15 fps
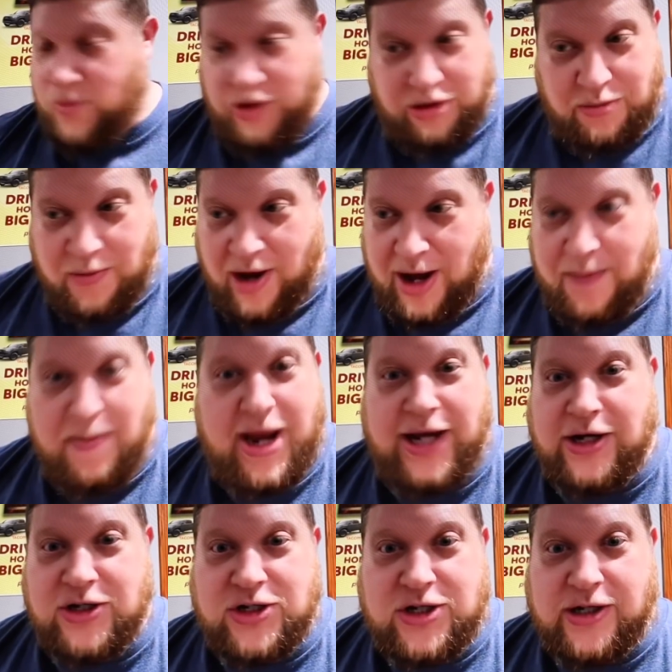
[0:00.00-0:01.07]
with my
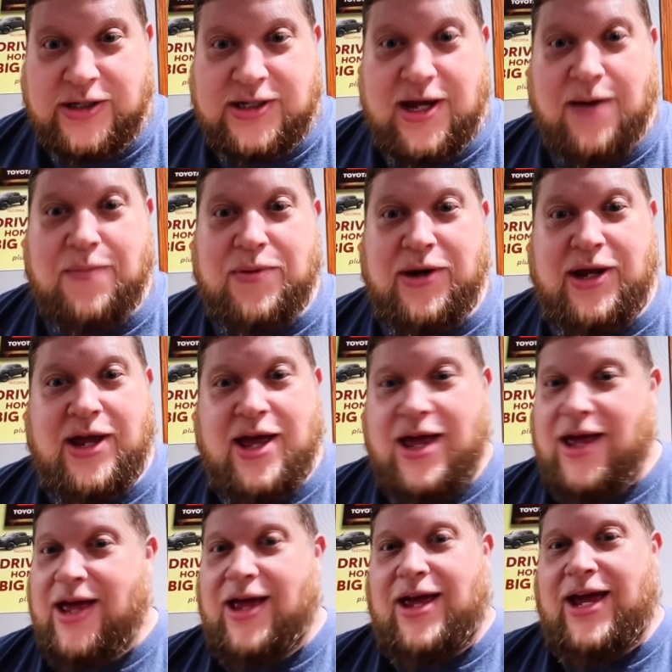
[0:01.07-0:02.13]
main insurance company,
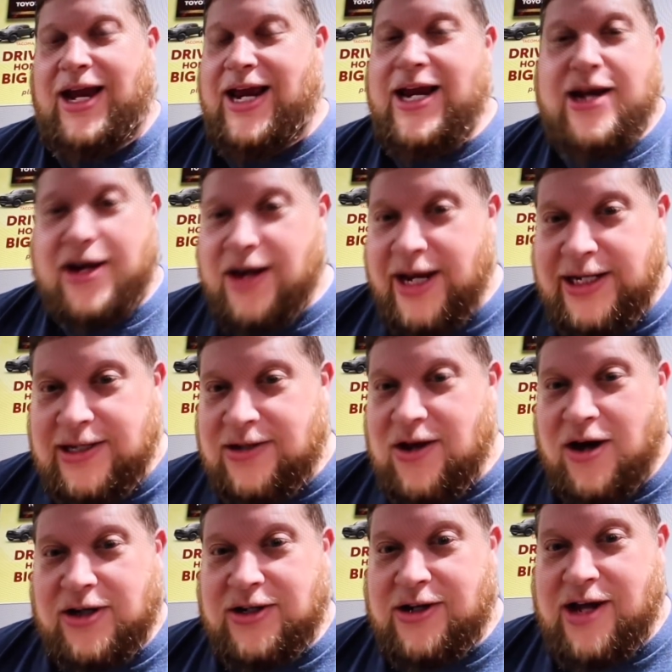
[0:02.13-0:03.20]
and he doesn't like to
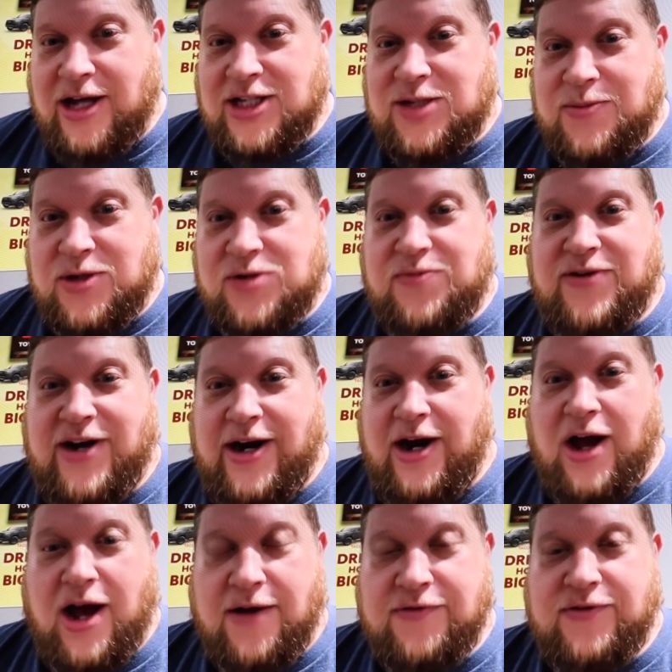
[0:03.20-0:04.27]
talk to customers very
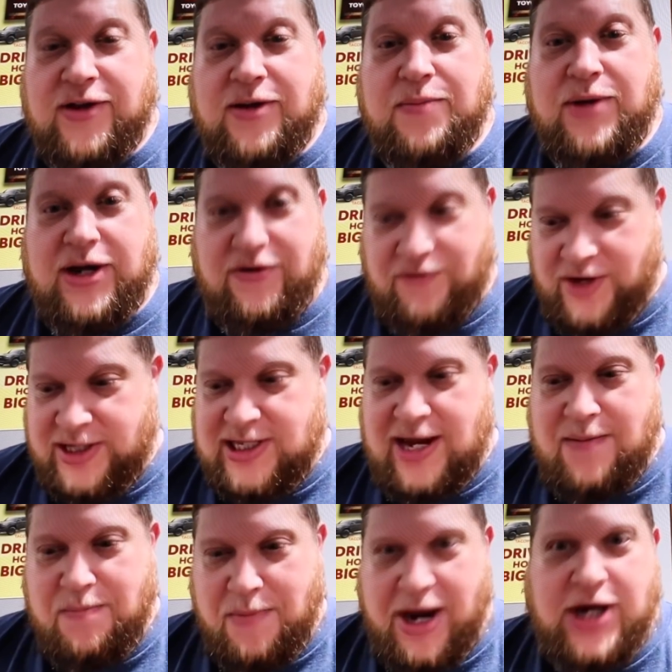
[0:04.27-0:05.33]
often. But if it's
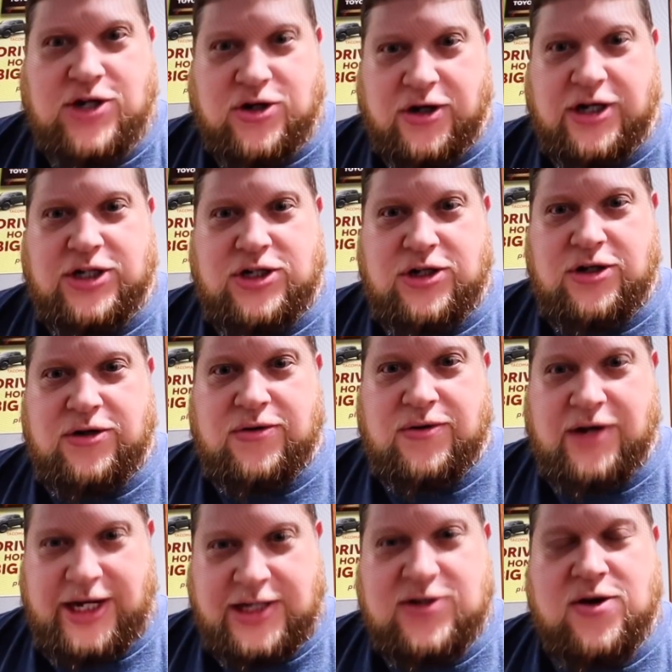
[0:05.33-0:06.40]
a major issue,
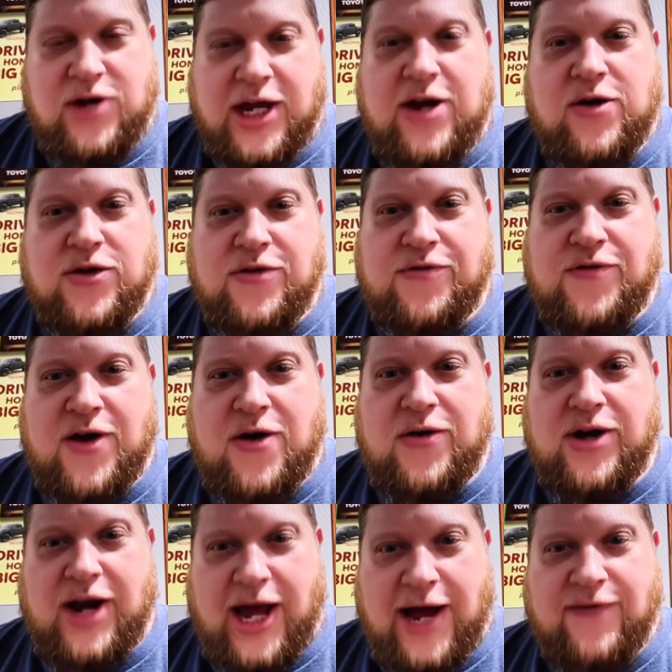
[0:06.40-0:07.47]
he's going to get on the phone
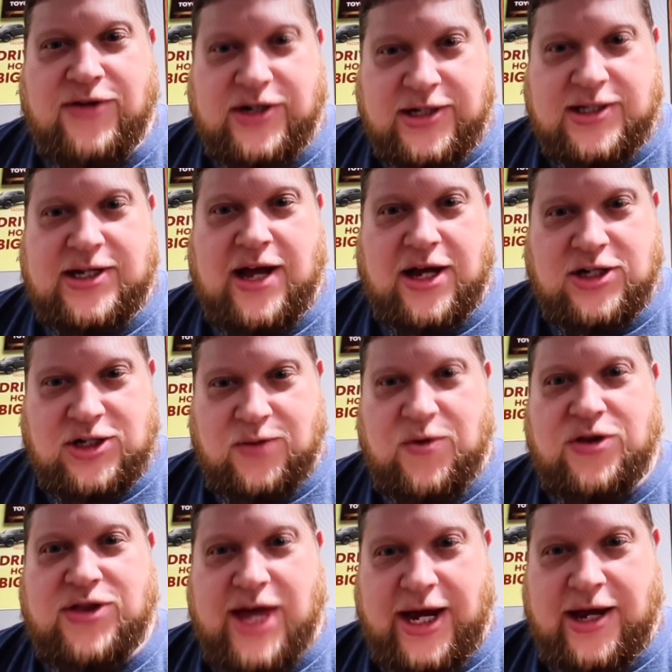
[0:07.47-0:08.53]
and have a discussion
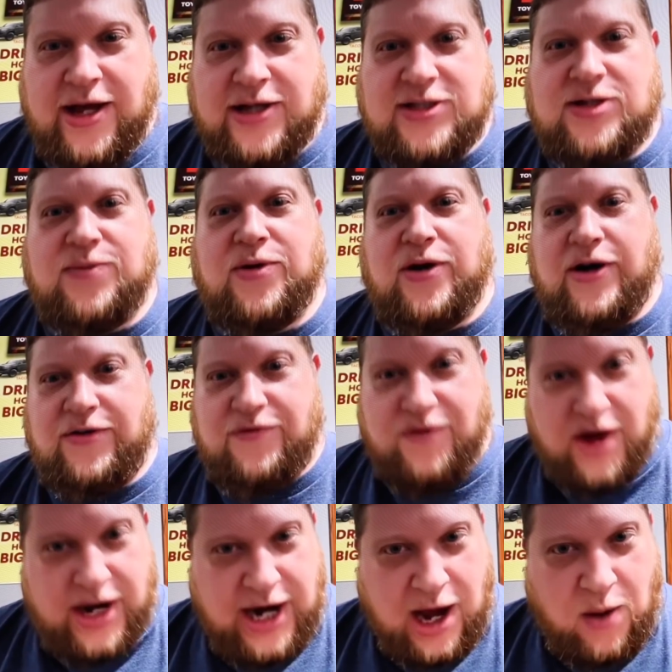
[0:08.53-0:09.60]
with that customer and
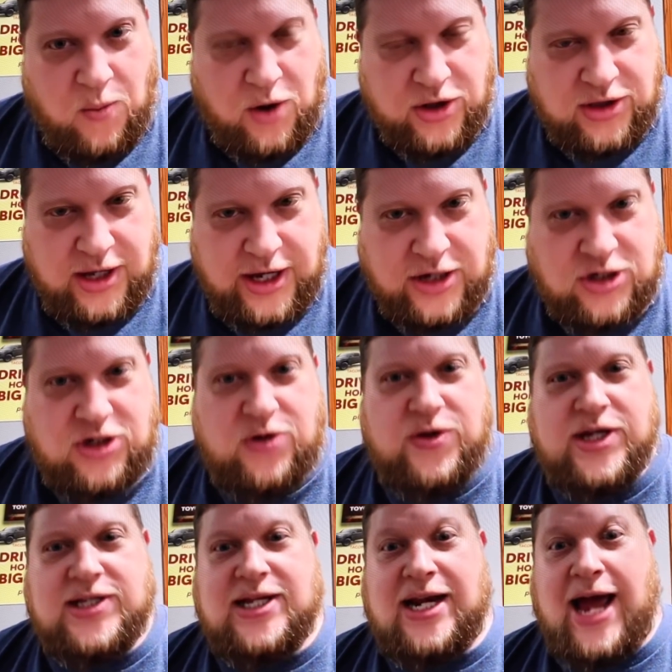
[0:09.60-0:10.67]
find out what the issue
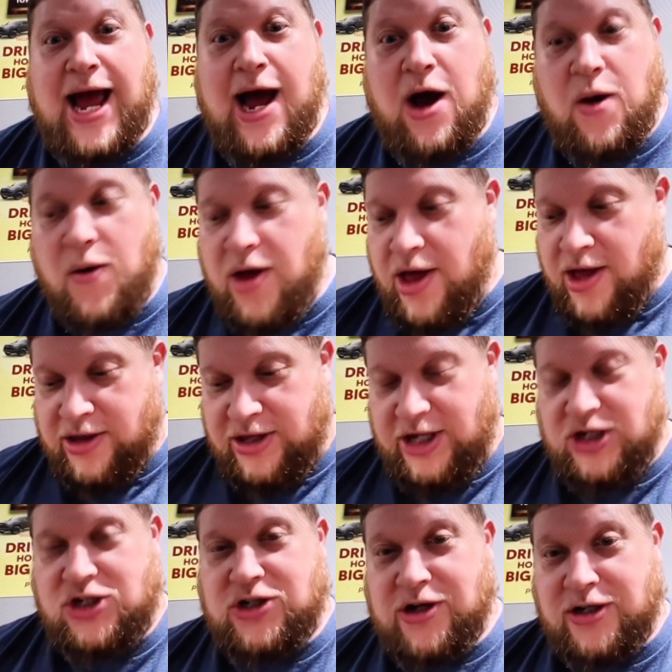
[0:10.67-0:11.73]
is and how the
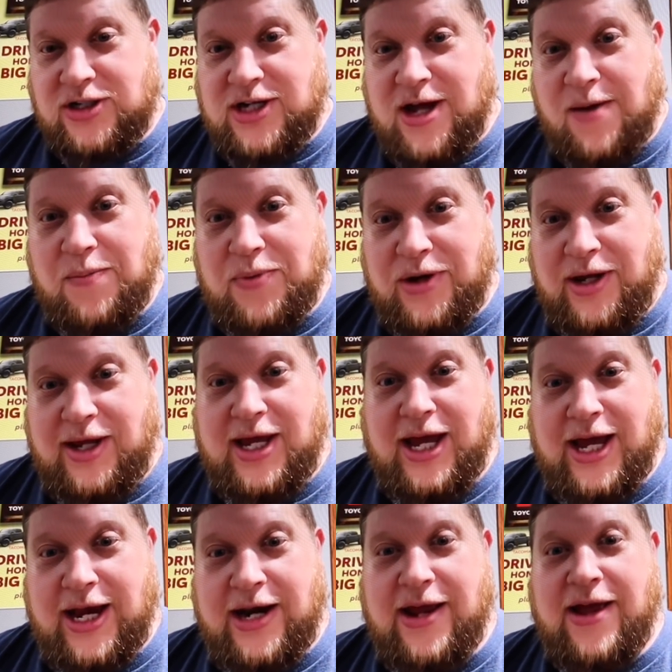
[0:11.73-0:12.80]
insurance company
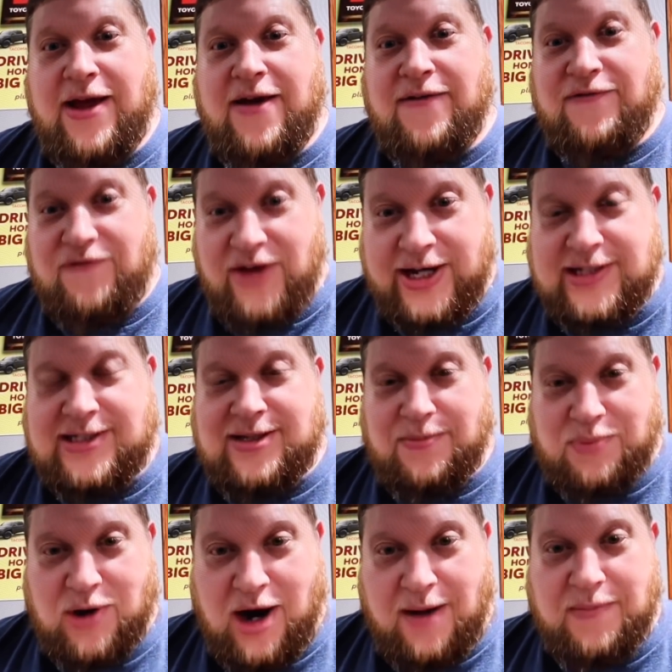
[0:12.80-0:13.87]
can fix the
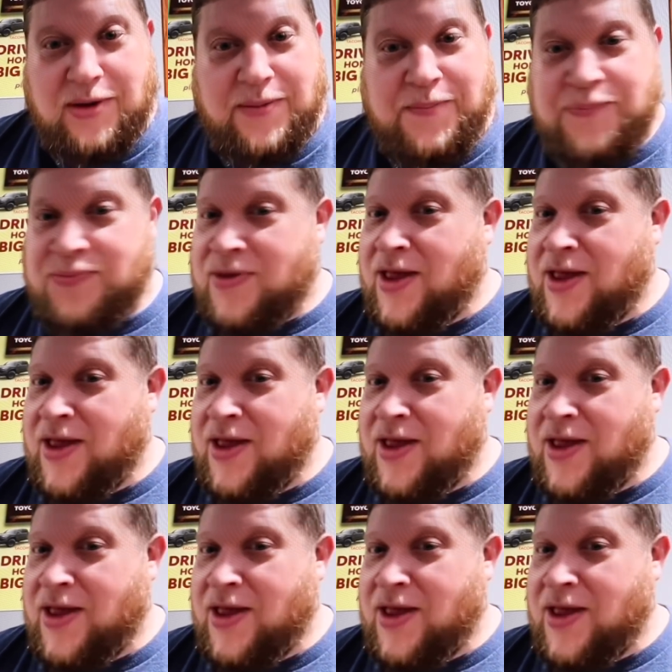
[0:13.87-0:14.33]
problem.